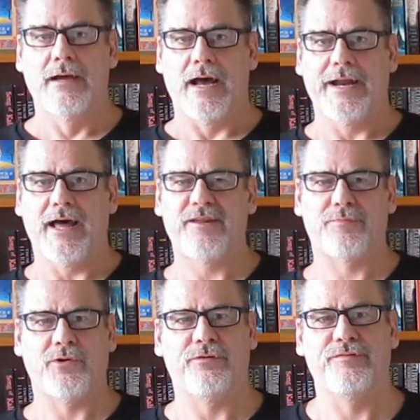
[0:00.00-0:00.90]
Now, this
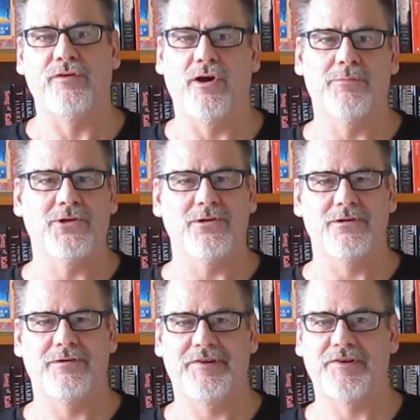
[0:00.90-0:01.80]
book was phenomenal,
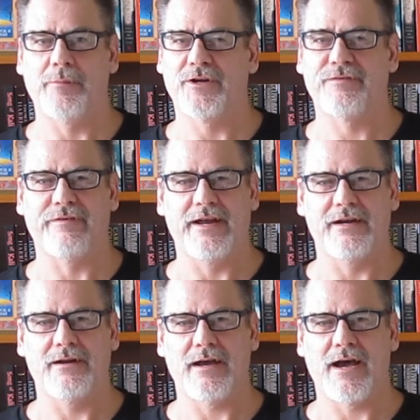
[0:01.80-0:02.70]
so much
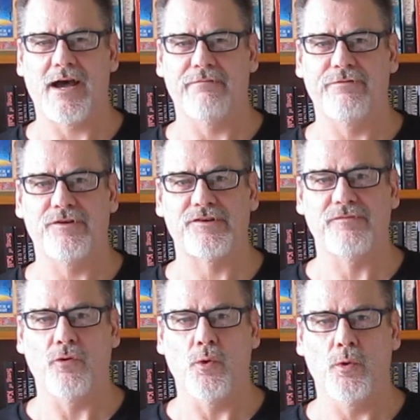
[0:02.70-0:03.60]
fun. First
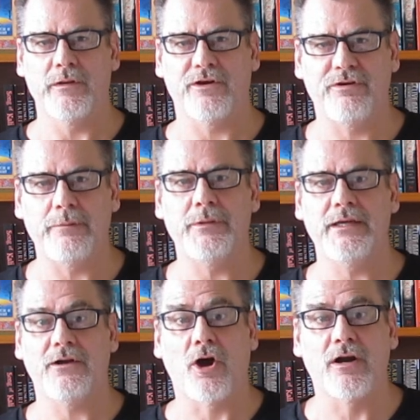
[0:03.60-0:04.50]
of all, the
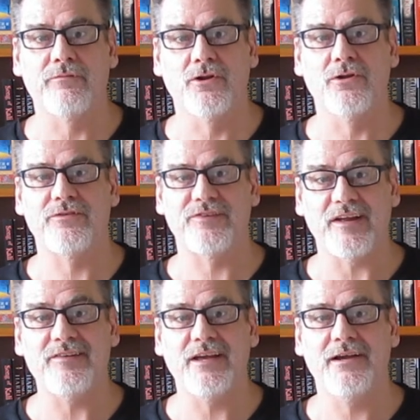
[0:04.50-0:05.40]
creepy carnival
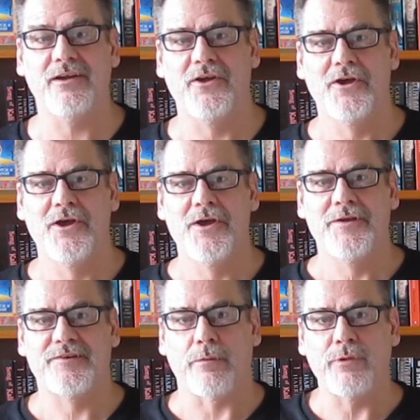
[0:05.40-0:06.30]
setting,
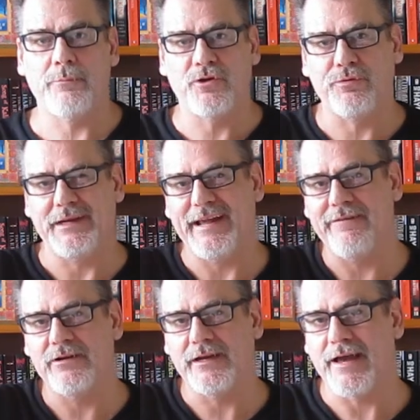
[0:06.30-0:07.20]
somewhere between
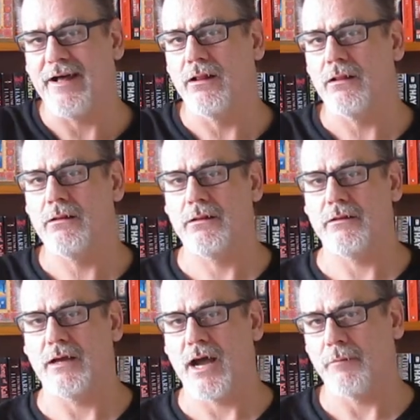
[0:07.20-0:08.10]
heaven and hell,
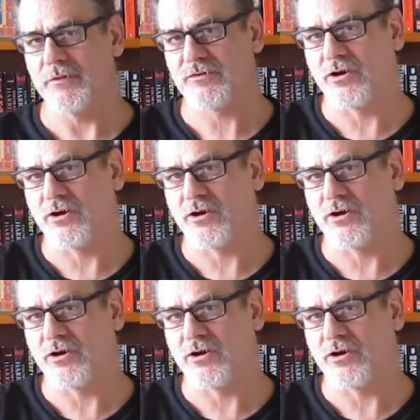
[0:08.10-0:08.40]
this